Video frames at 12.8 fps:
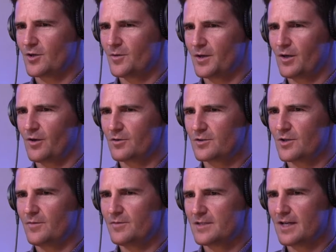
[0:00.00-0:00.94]
time in a long
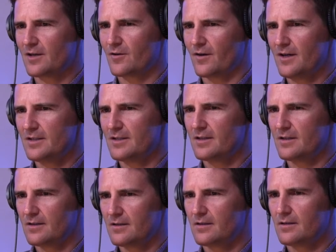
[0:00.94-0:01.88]
time. Is that correct?
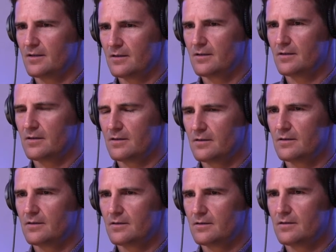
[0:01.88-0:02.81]
For the for the
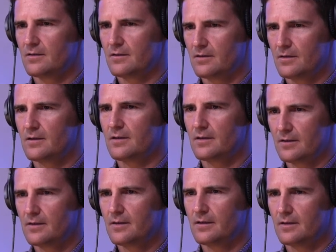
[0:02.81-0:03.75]
first month,
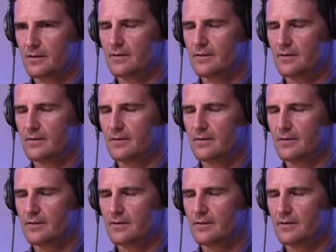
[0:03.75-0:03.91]
yes, that's